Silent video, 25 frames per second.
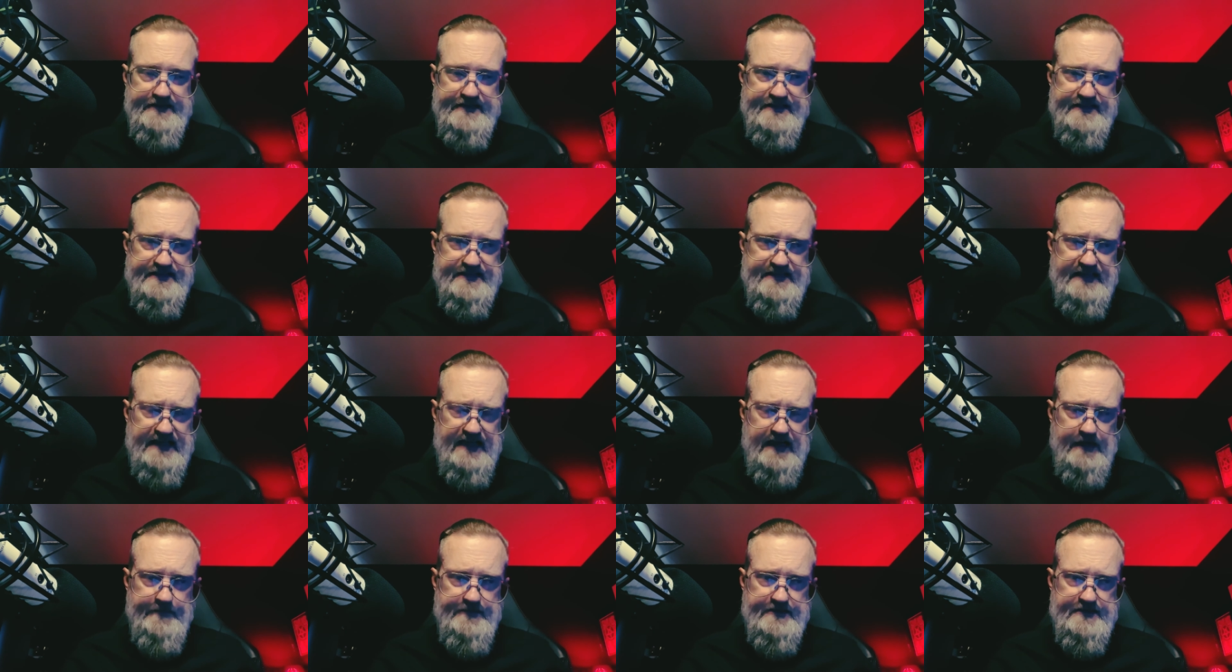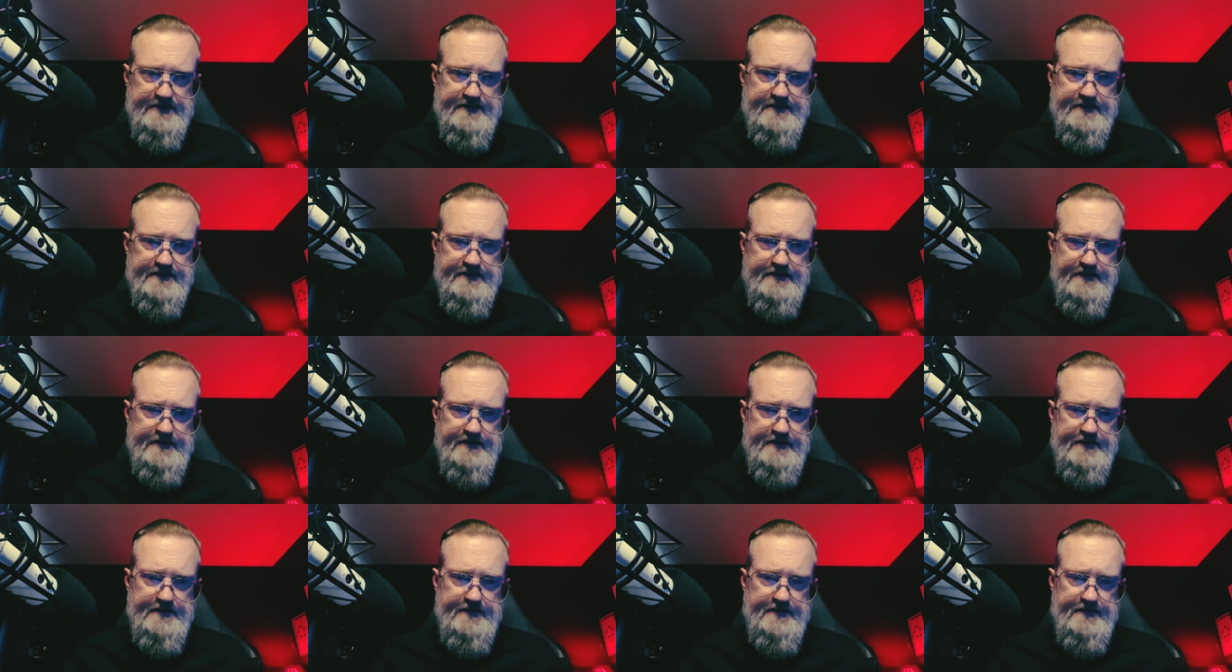steps,
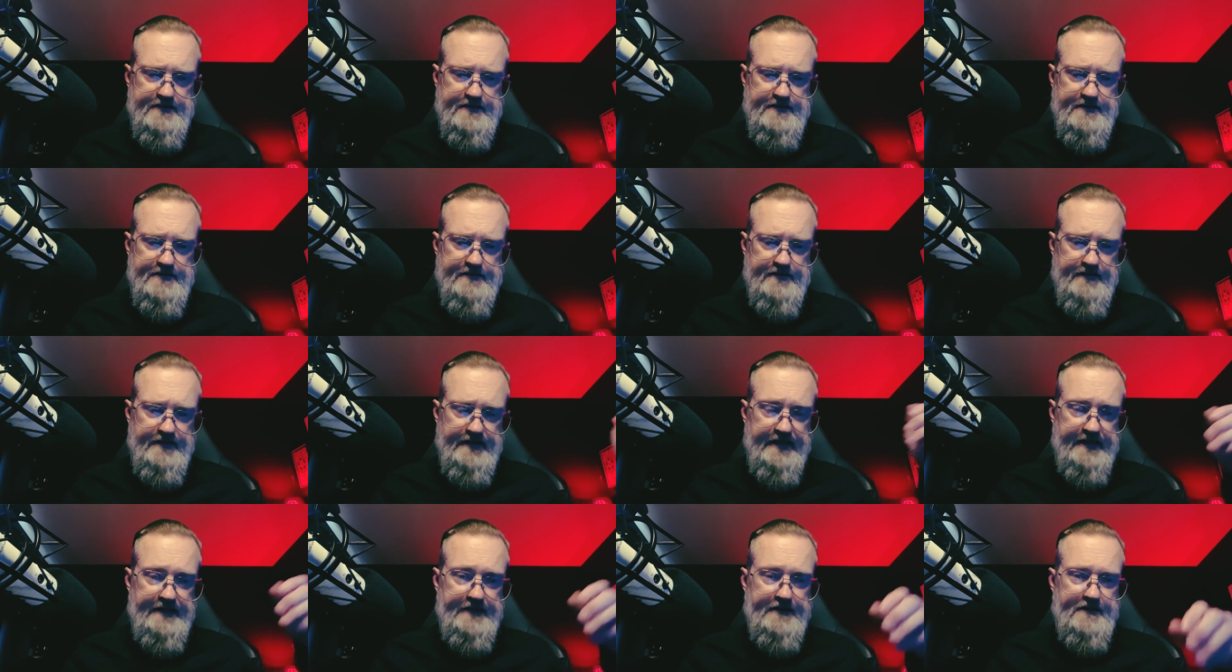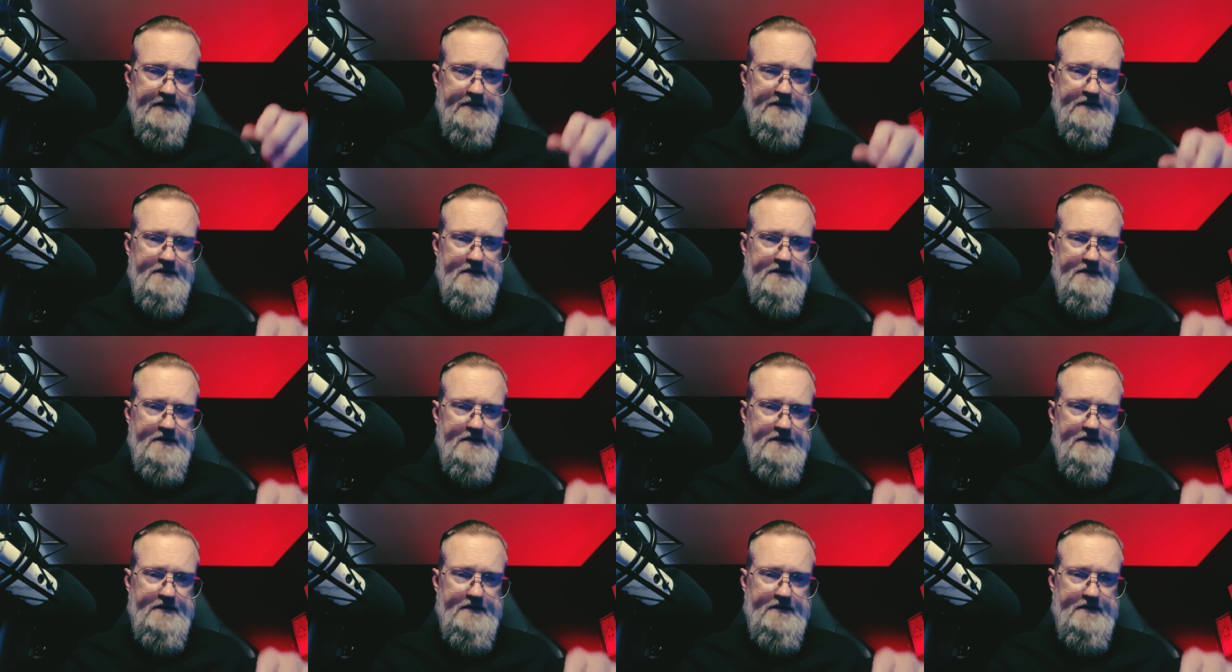right?